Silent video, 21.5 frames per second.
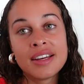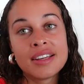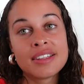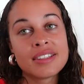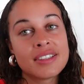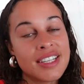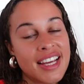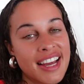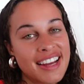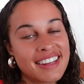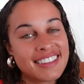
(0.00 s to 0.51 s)
So
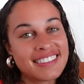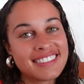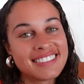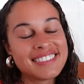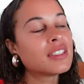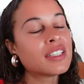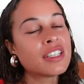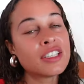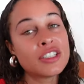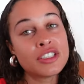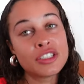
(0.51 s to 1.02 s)
yeah,
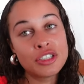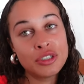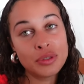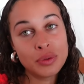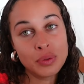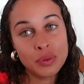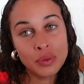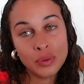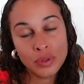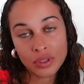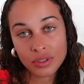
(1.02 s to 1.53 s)
sending you
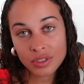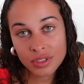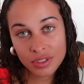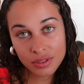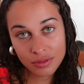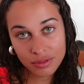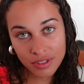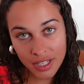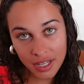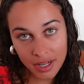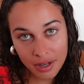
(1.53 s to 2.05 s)
all lots
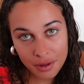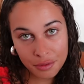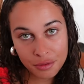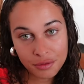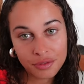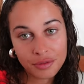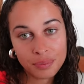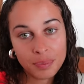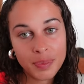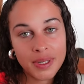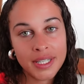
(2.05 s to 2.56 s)
of
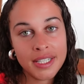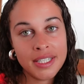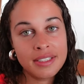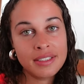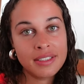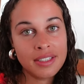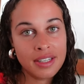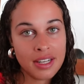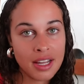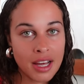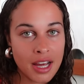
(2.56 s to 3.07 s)
love.
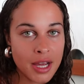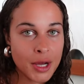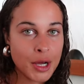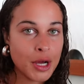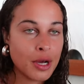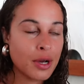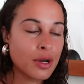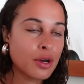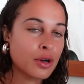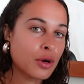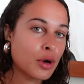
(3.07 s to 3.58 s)
Please
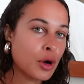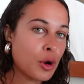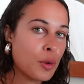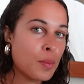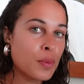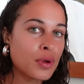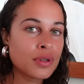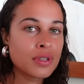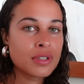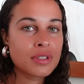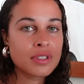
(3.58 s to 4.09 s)
like,
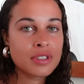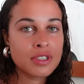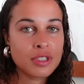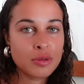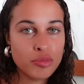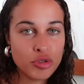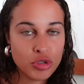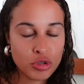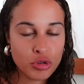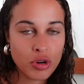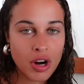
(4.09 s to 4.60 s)
comment,
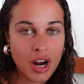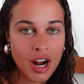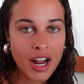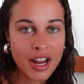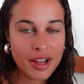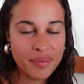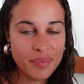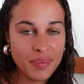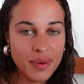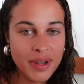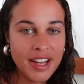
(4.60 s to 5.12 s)

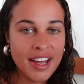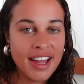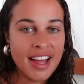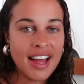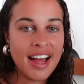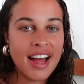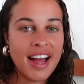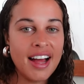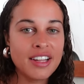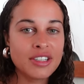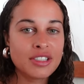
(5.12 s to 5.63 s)
subscribe
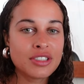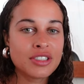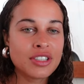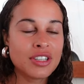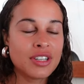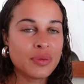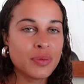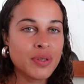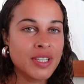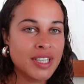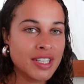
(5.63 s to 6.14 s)
so
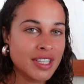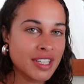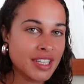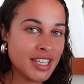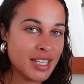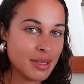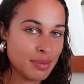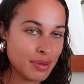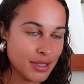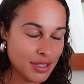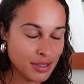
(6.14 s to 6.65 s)
that we can
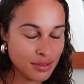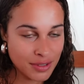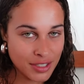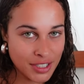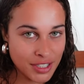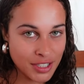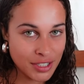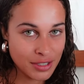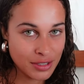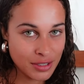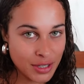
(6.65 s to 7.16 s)
keep these
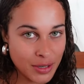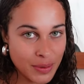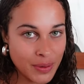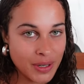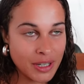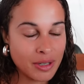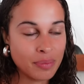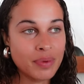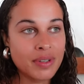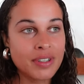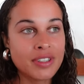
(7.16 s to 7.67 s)
videos
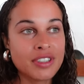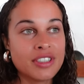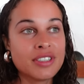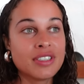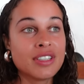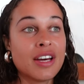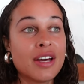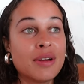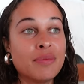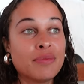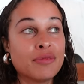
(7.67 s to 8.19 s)
going because
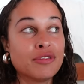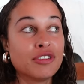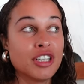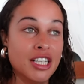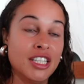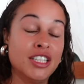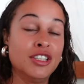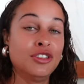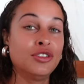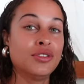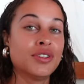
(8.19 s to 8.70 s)
I'm
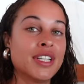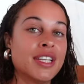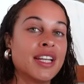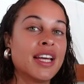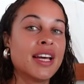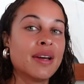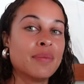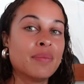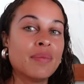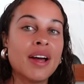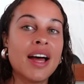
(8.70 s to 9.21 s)
really enjoying
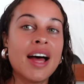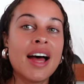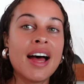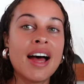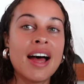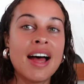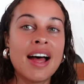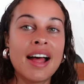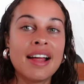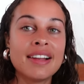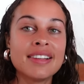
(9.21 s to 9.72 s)
them
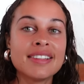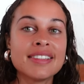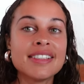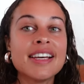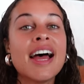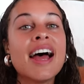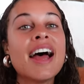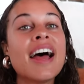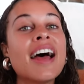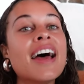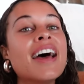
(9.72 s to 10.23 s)
and
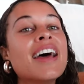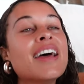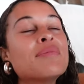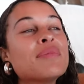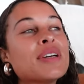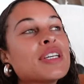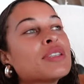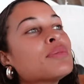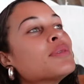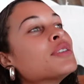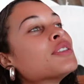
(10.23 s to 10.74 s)
it
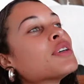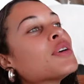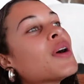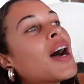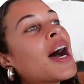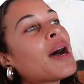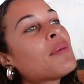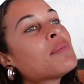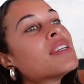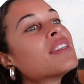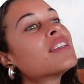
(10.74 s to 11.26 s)
makes me so
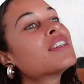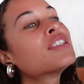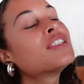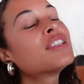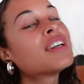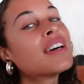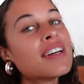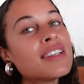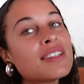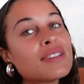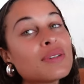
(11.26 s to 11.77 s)
happy that you
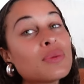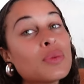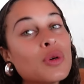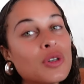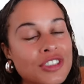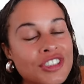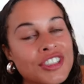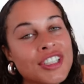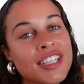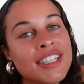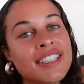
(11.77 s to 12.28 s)
guys are
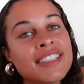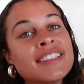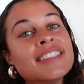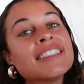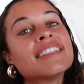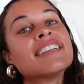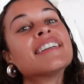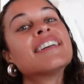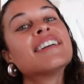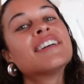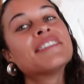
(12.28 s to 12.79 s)
watching.
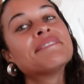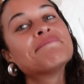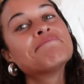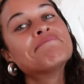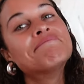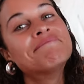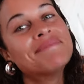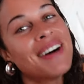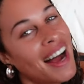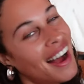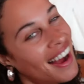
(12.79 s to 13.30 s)

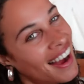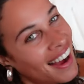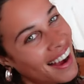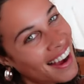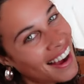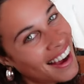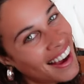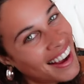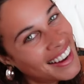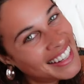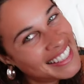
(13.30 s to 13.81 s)

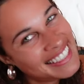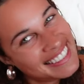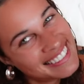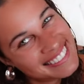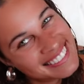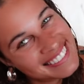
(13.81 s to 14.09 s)
Bye!